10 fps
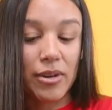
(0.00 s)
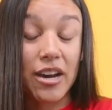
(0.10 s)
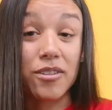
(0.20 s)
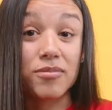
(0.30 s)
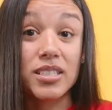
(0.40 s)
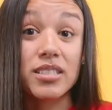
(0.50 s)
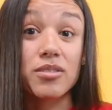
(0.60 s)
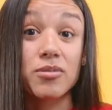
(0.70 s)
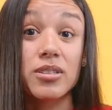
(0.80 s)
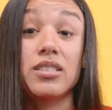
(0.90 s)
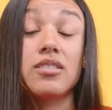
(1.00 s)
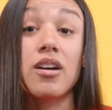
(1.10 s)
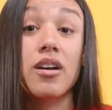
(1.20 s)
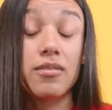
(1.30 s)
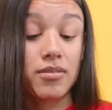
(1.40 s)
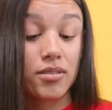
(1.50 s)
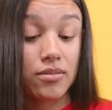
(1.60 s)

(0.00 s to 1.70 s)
Wow, this is really soft.